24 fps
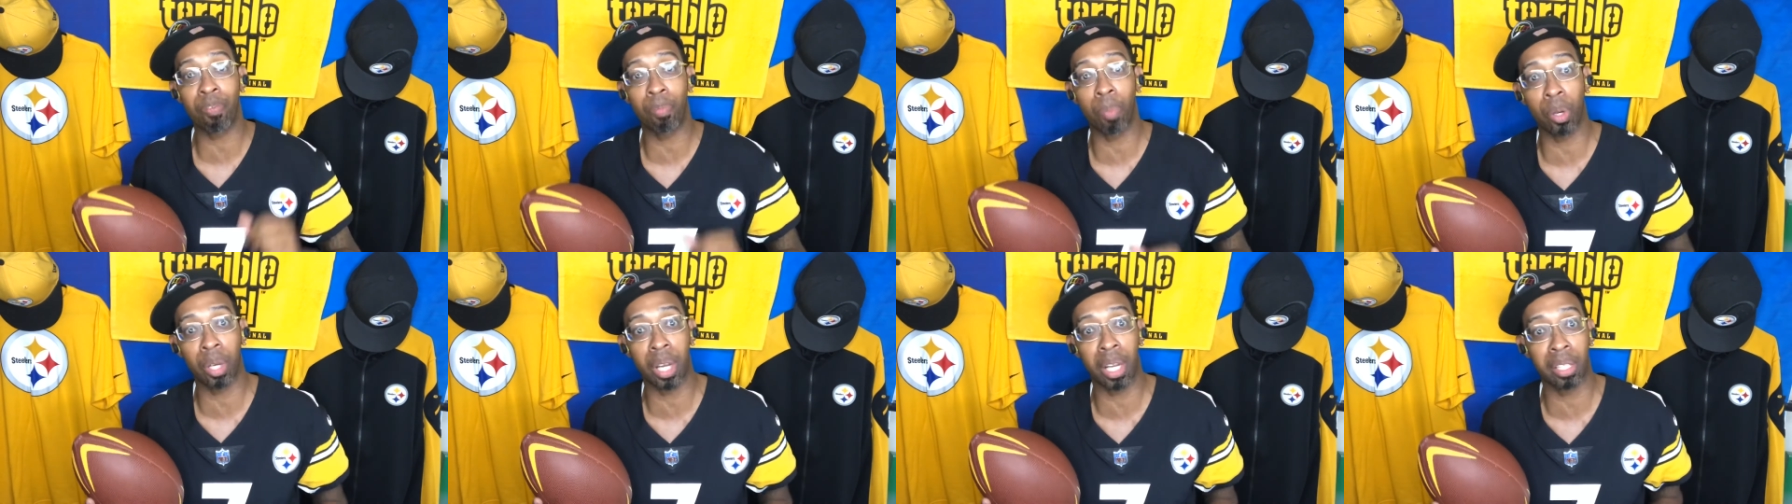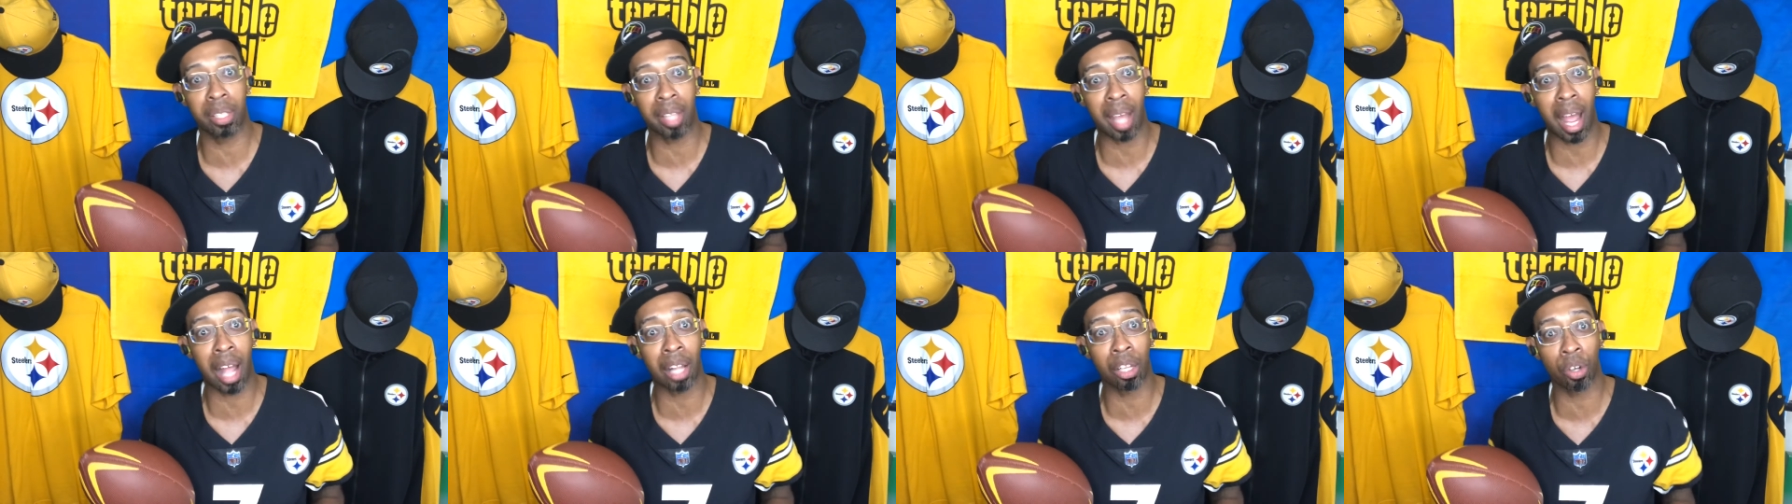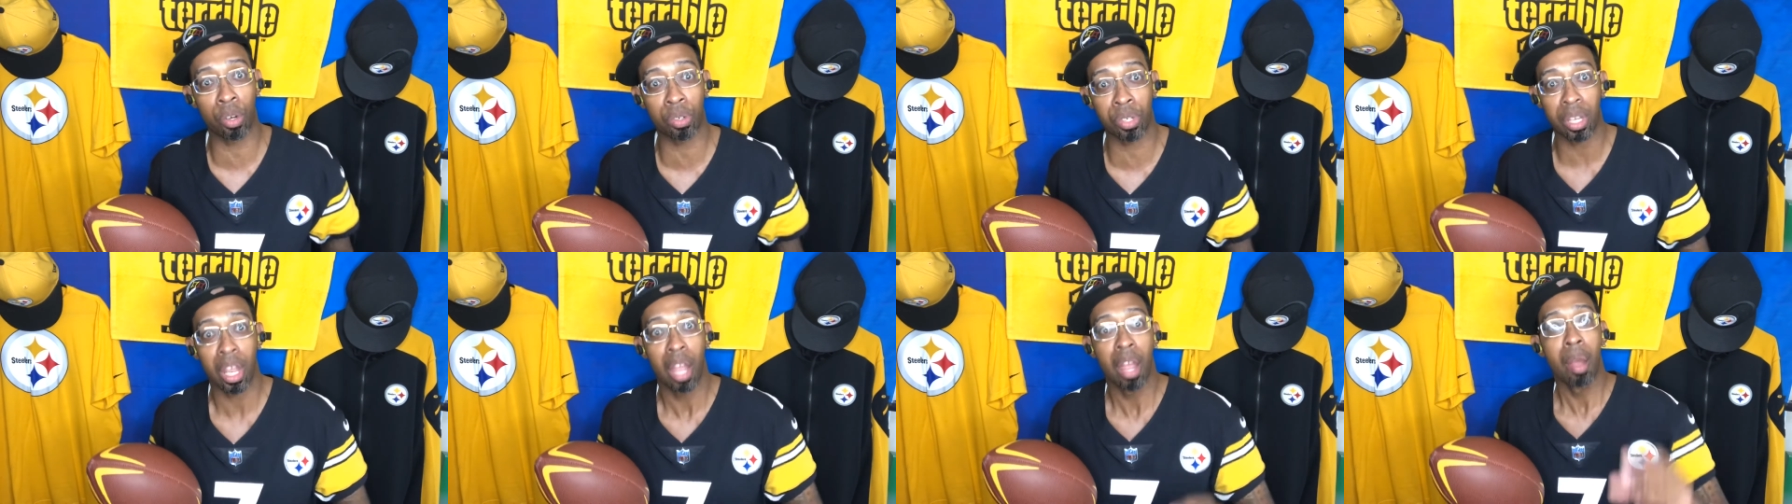
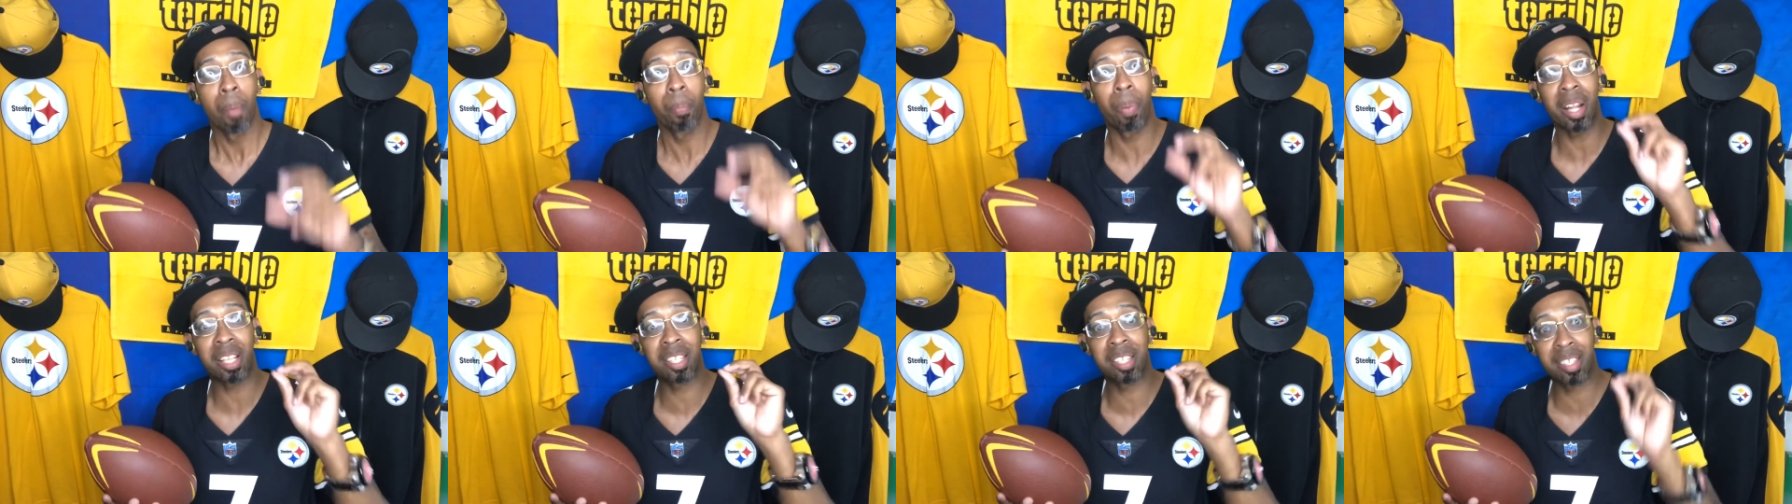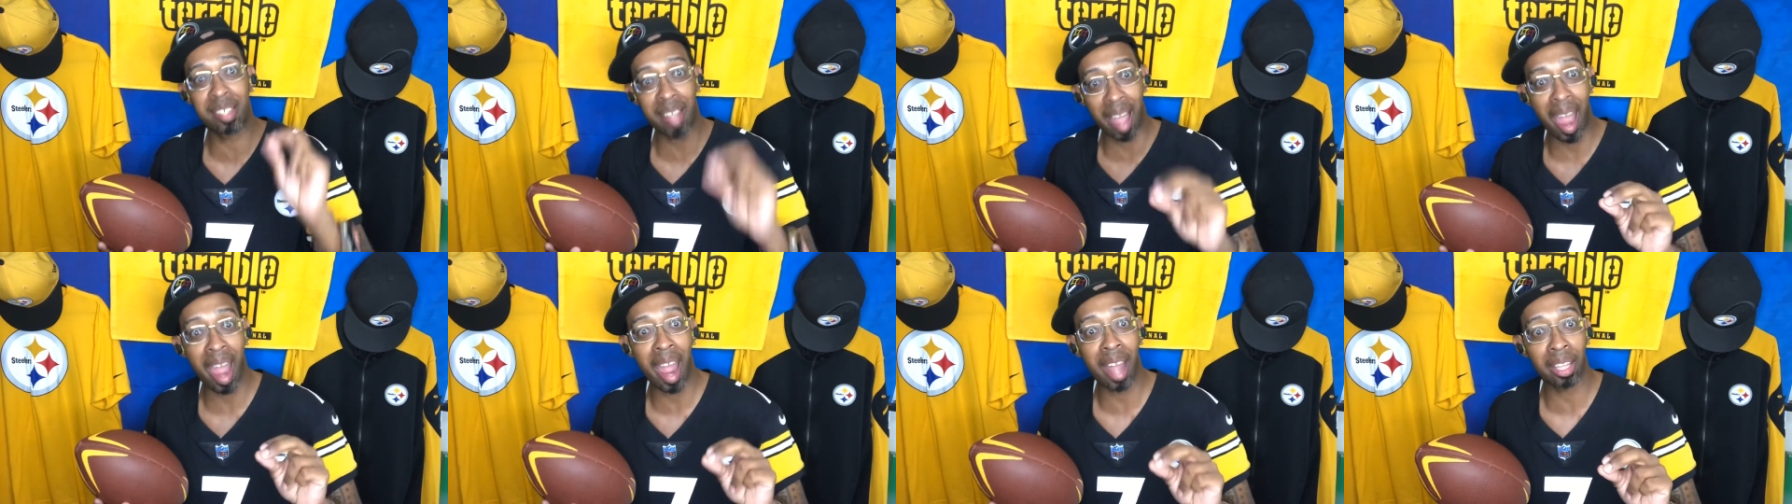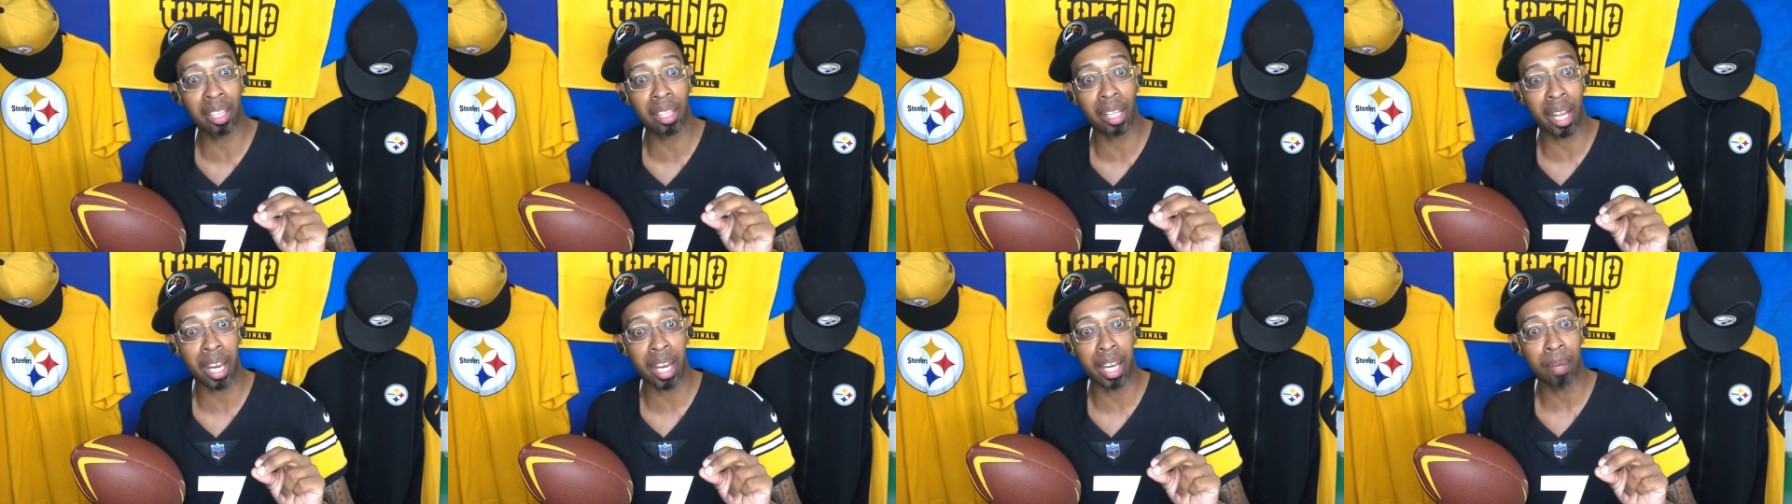million. But
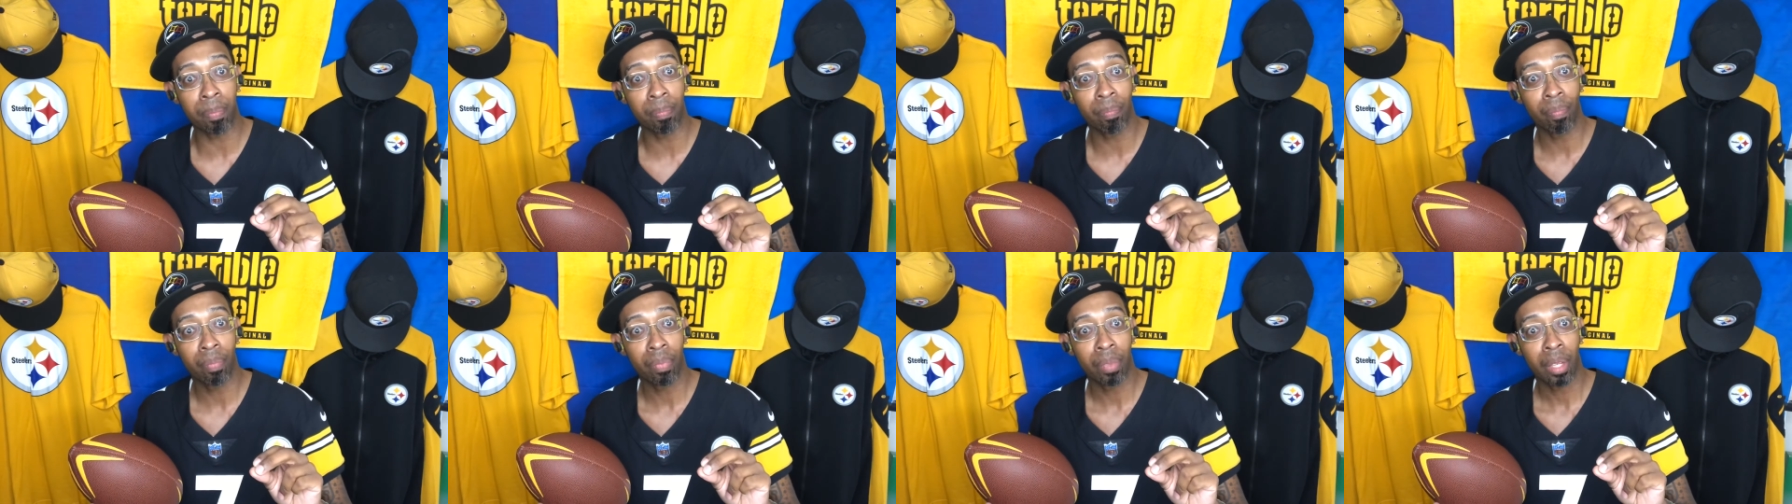sadly,